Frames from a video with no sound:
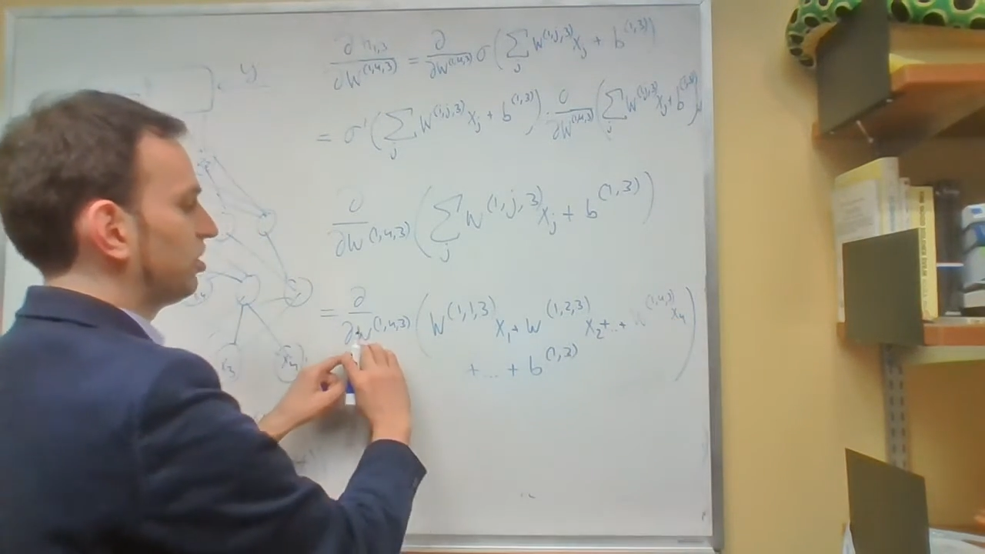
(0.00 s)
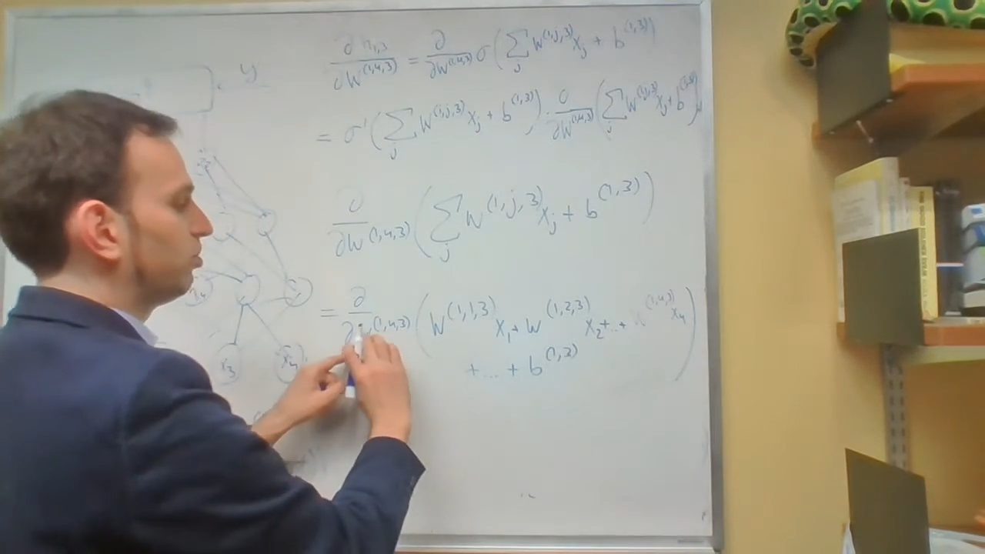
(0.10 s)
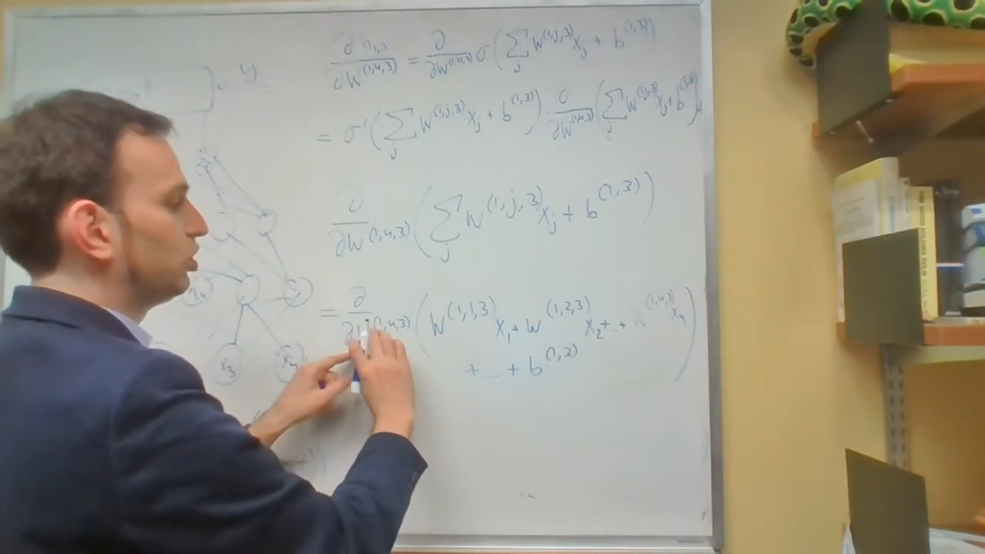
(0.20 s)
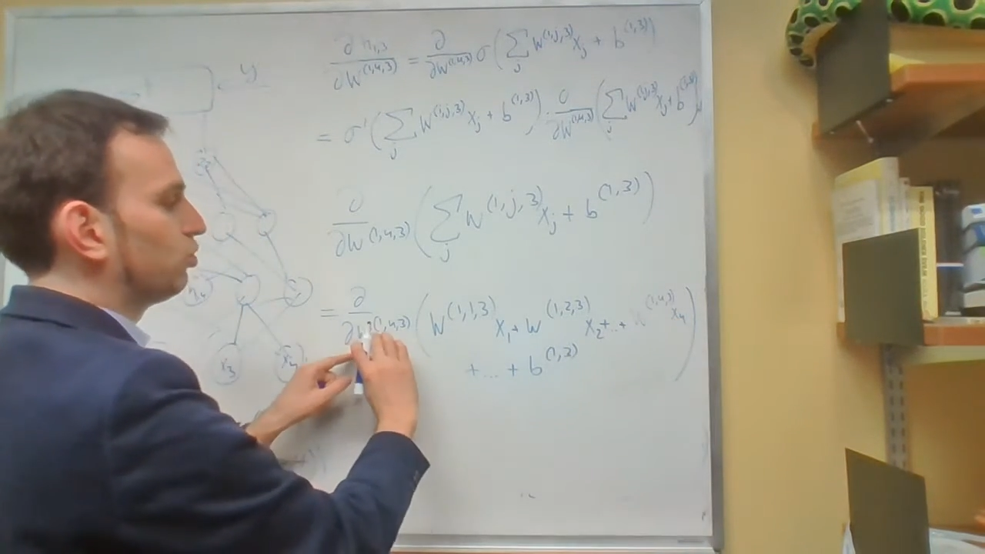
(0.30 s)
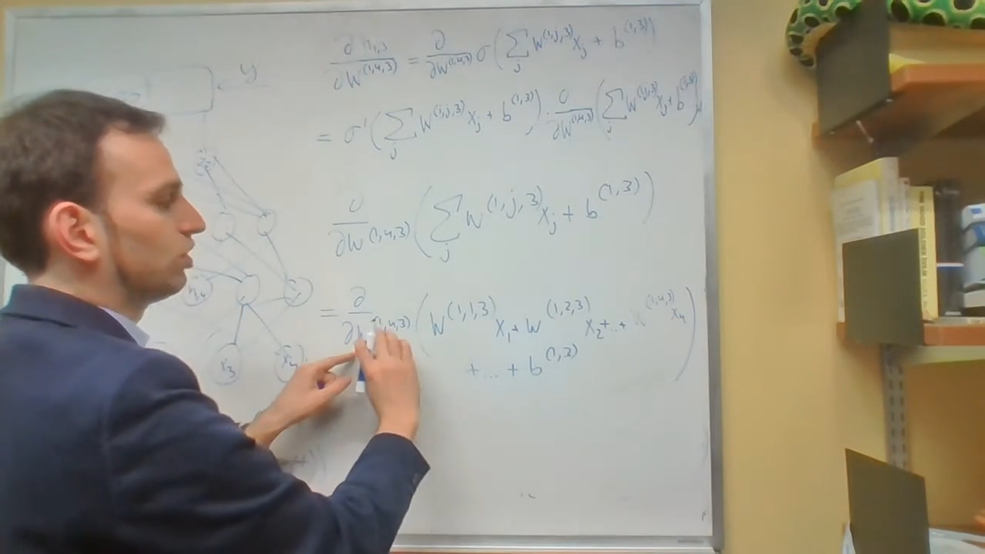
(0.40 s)

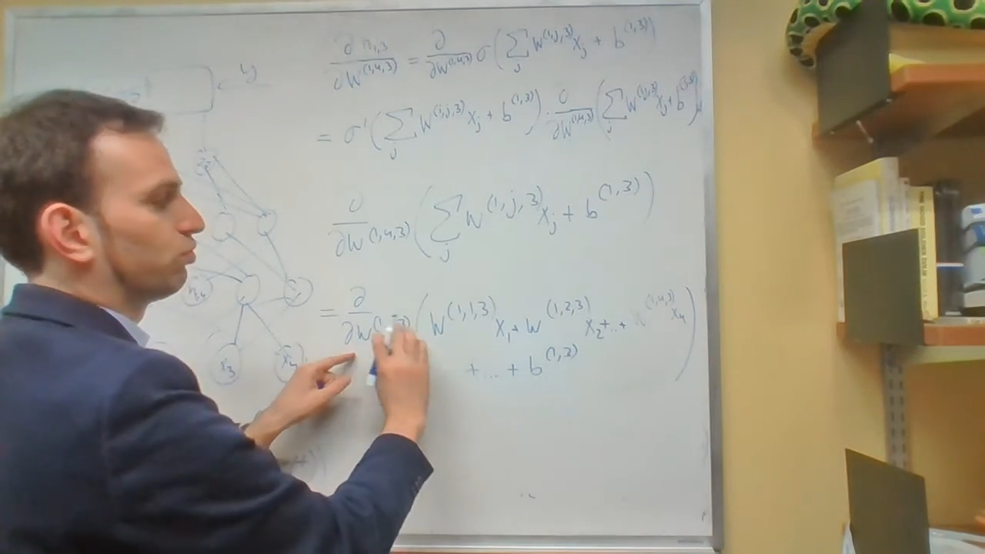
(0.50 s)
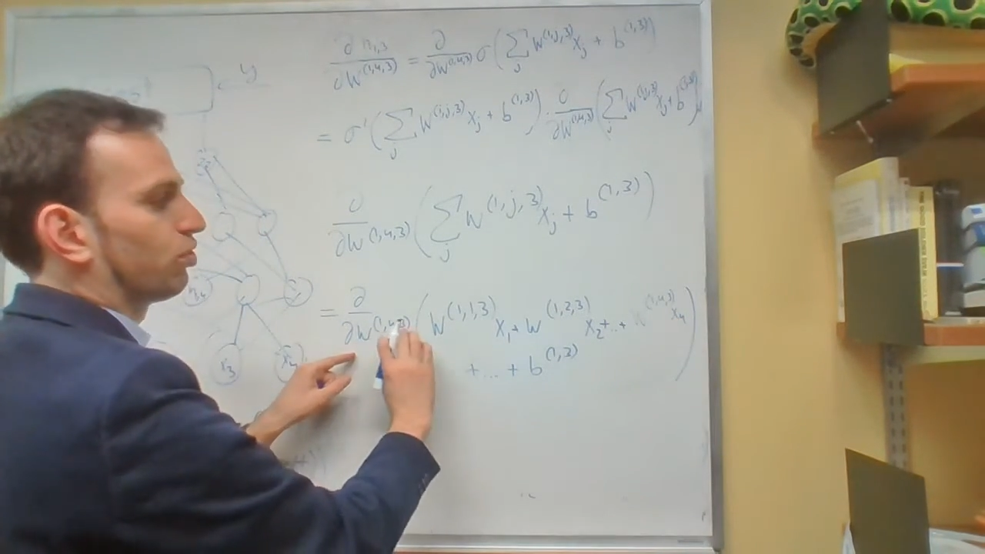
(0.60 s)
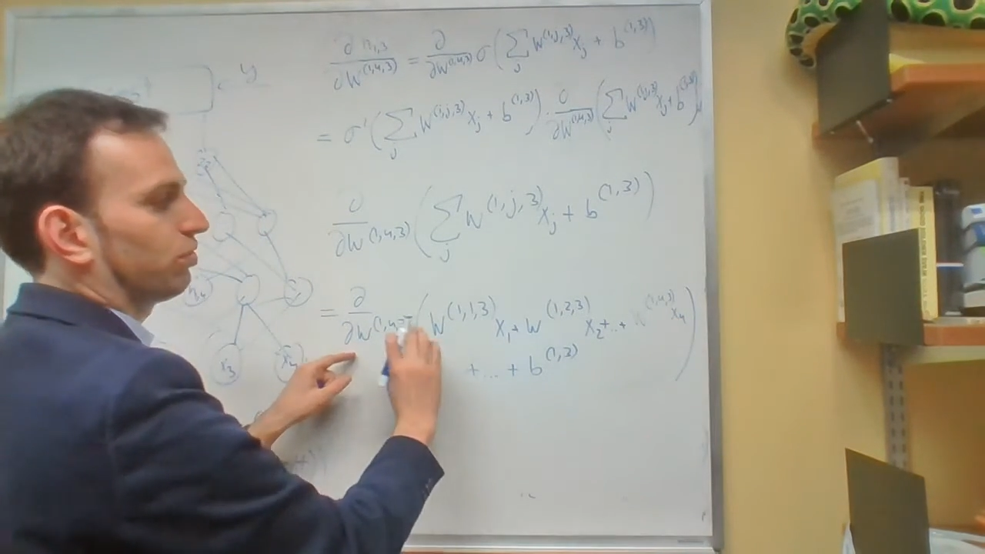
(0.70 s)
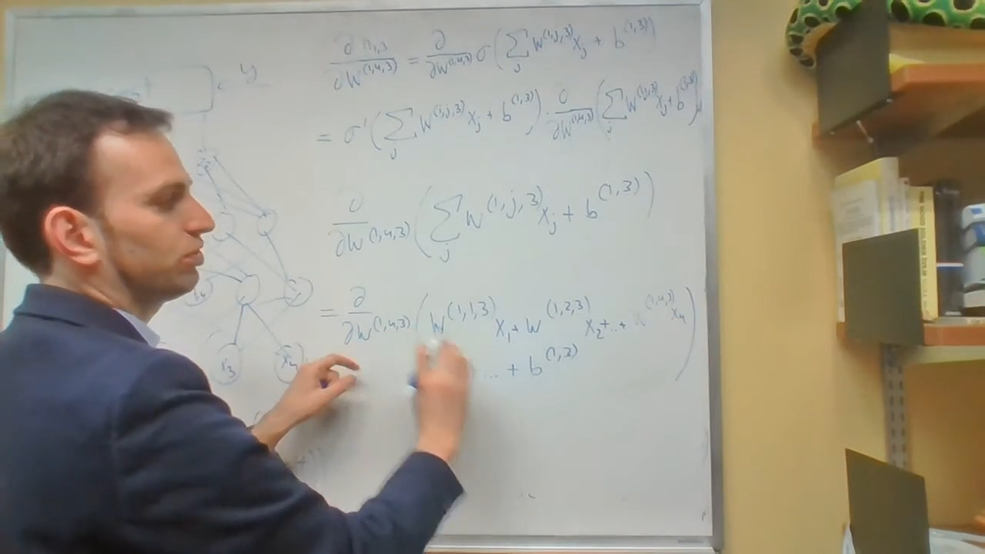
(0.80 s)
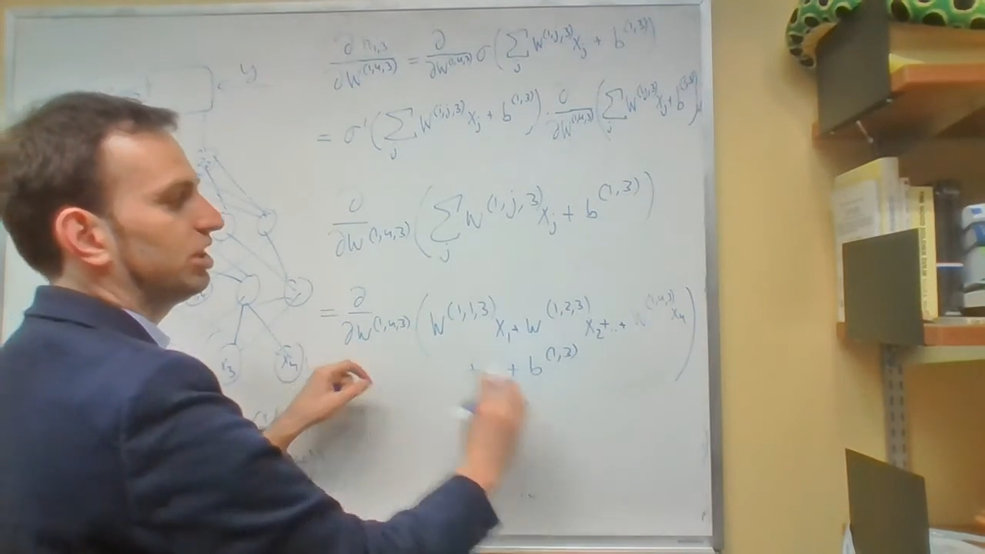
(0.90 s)

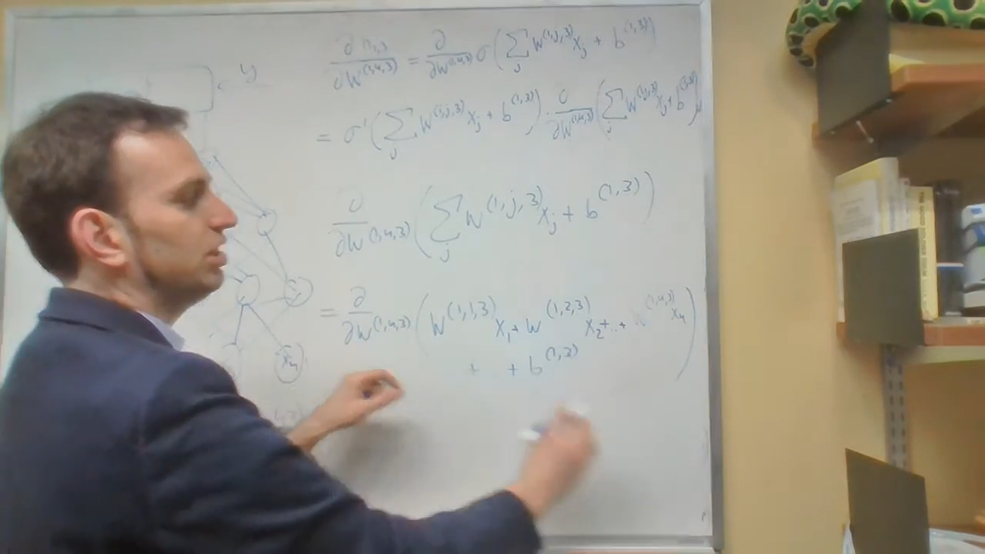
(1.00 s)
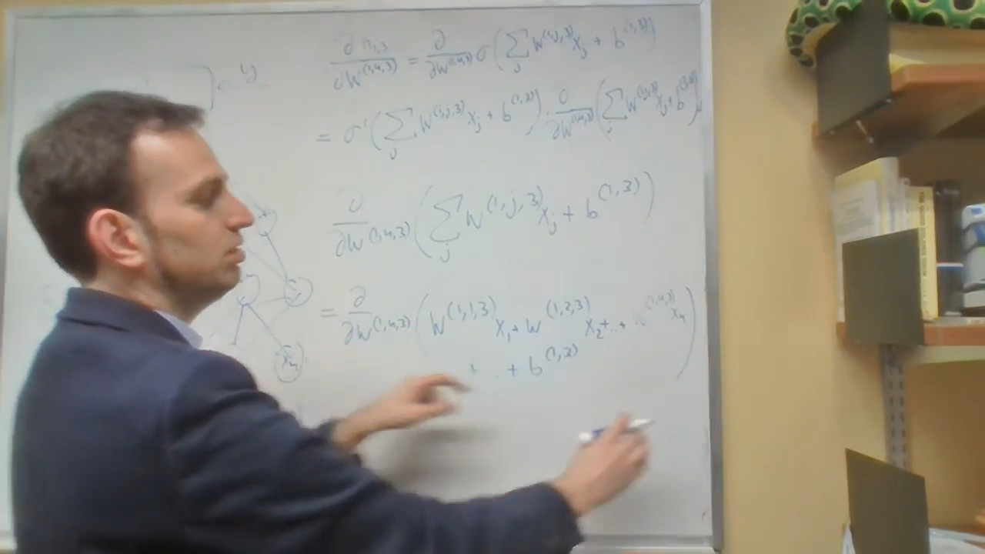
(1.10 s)
W143,